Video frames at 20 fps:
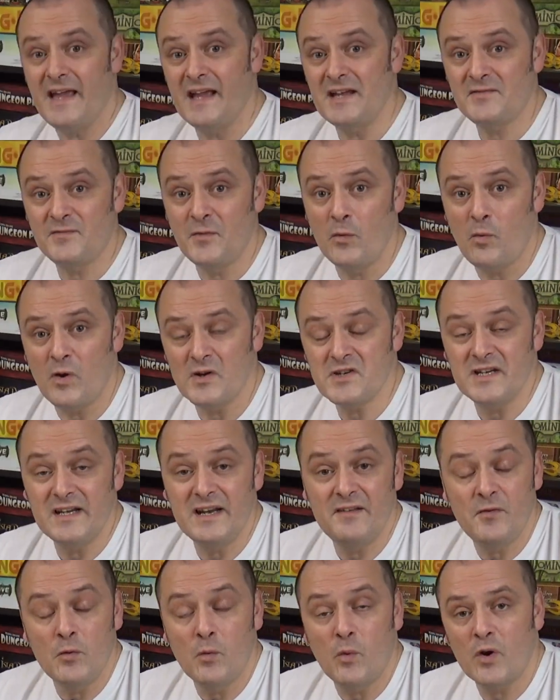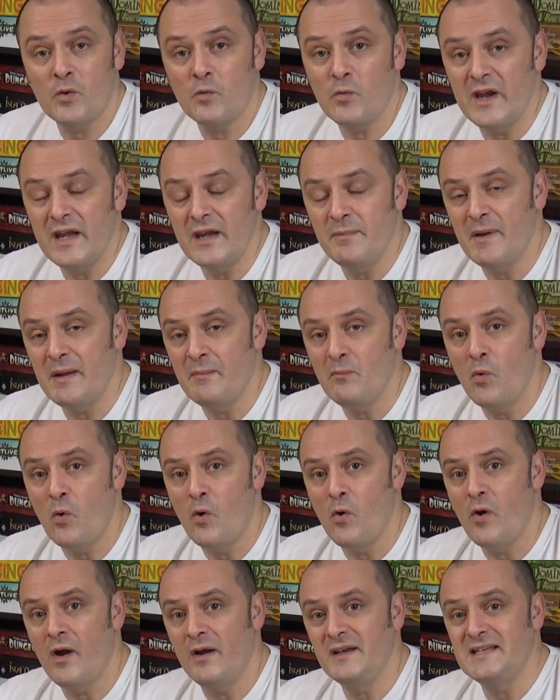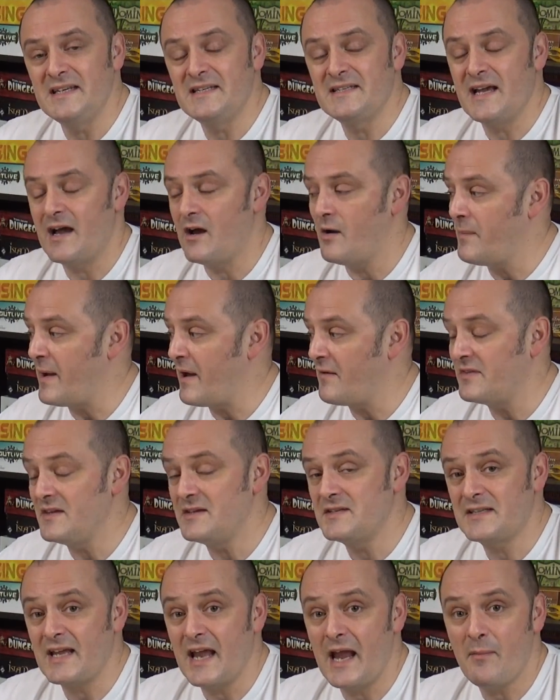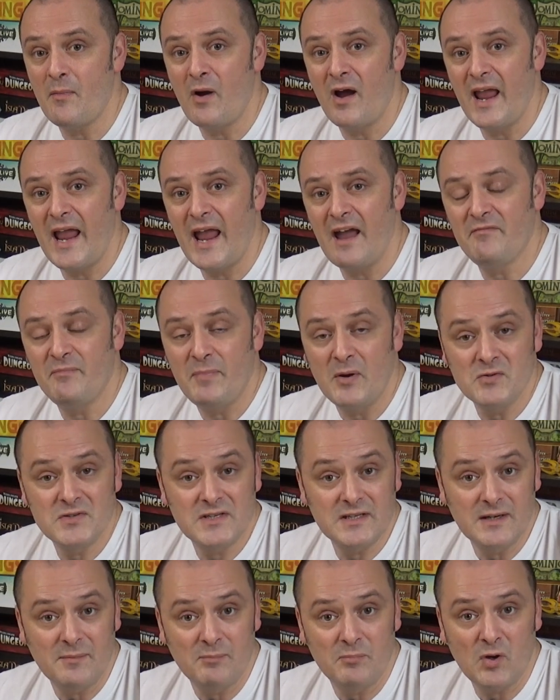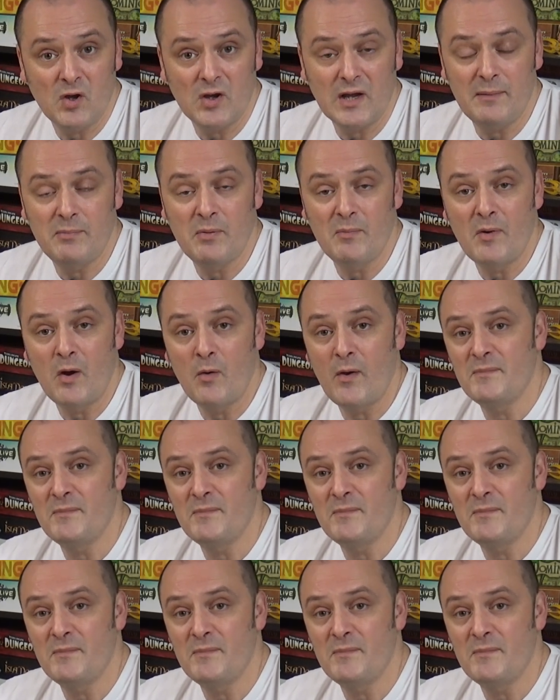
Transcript: Thanks for watching. If you want to read a bit more detail about this game, I have posted a blog up on my